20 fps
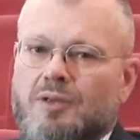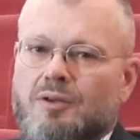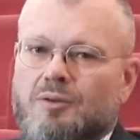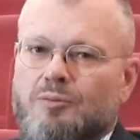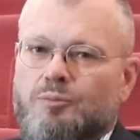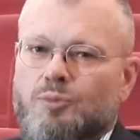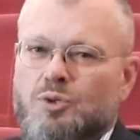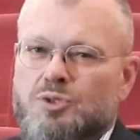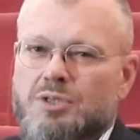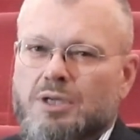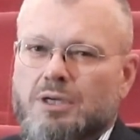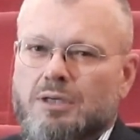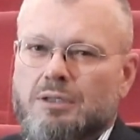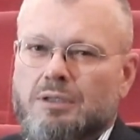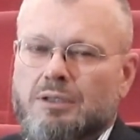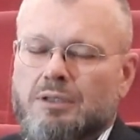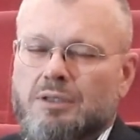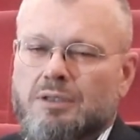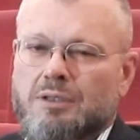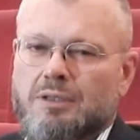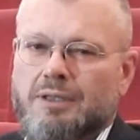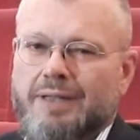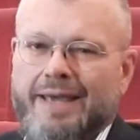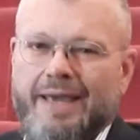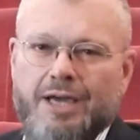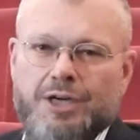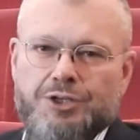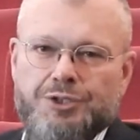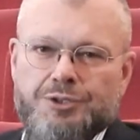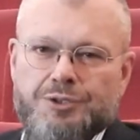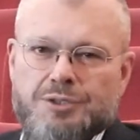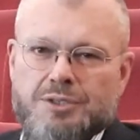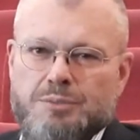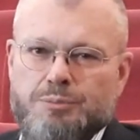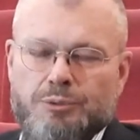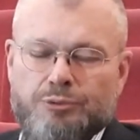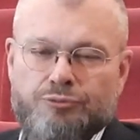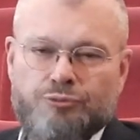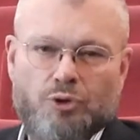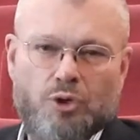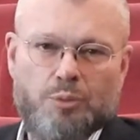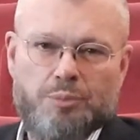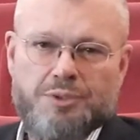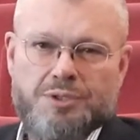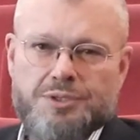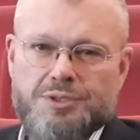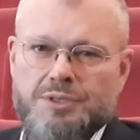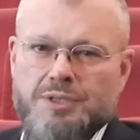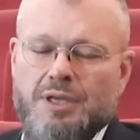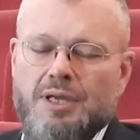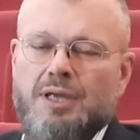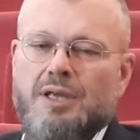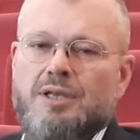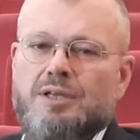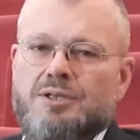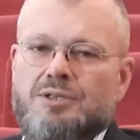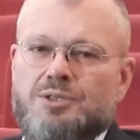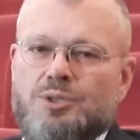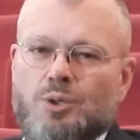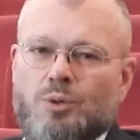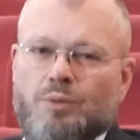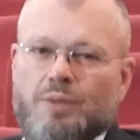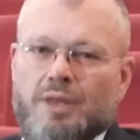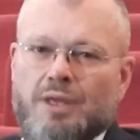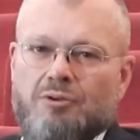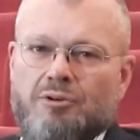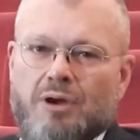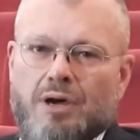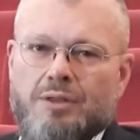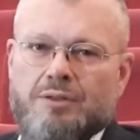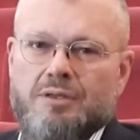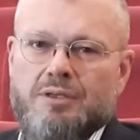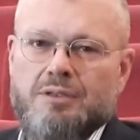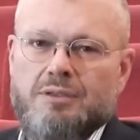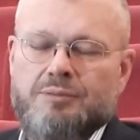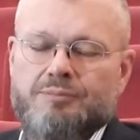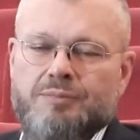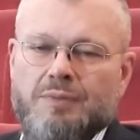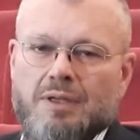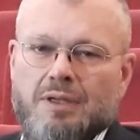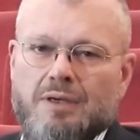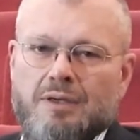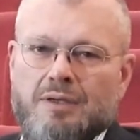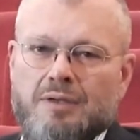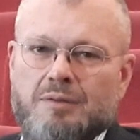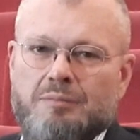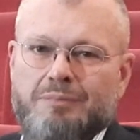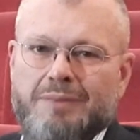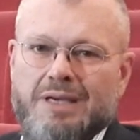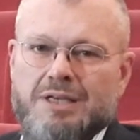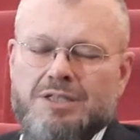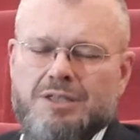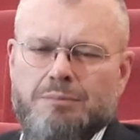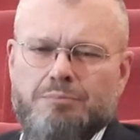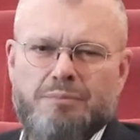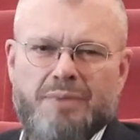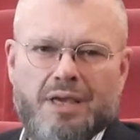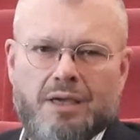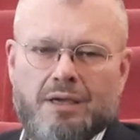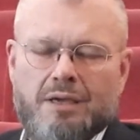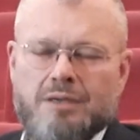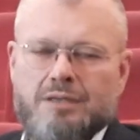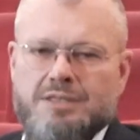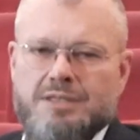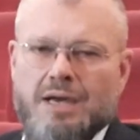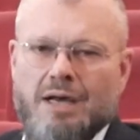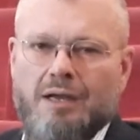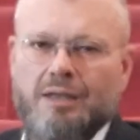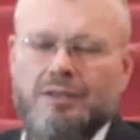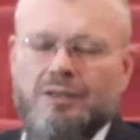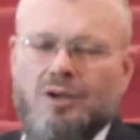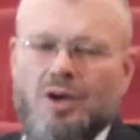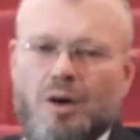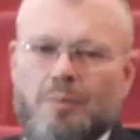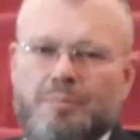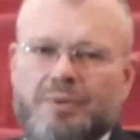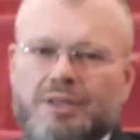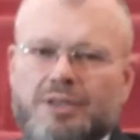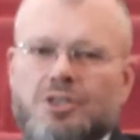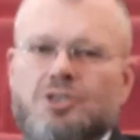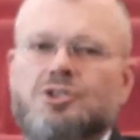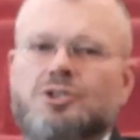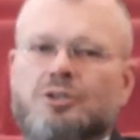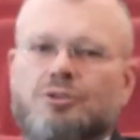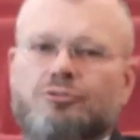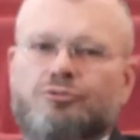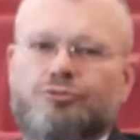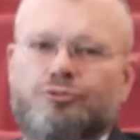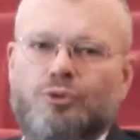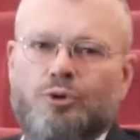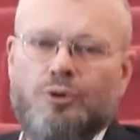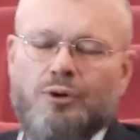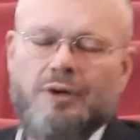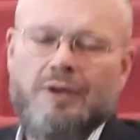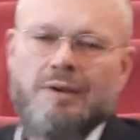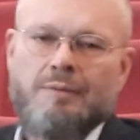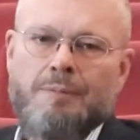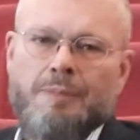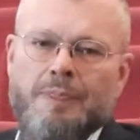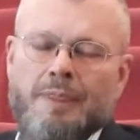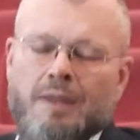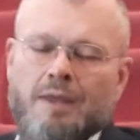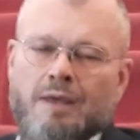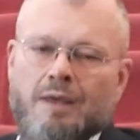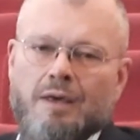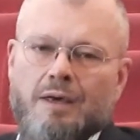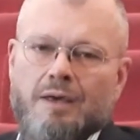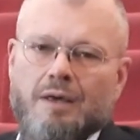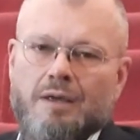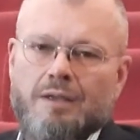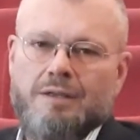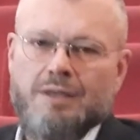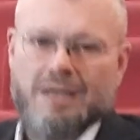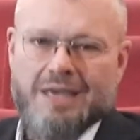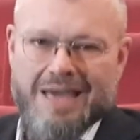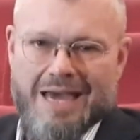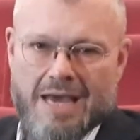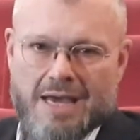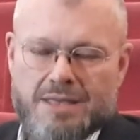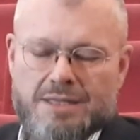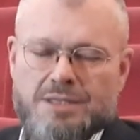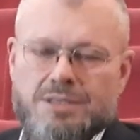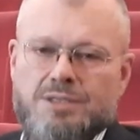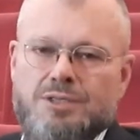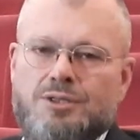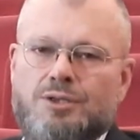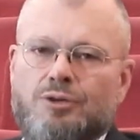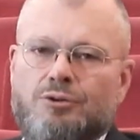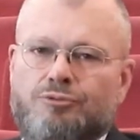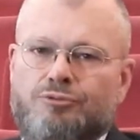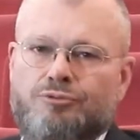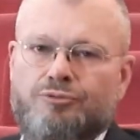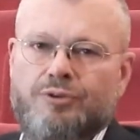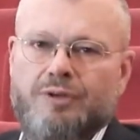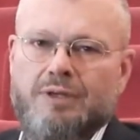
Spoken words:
musical actors, performers, so they rather made a big talent competition for the cast of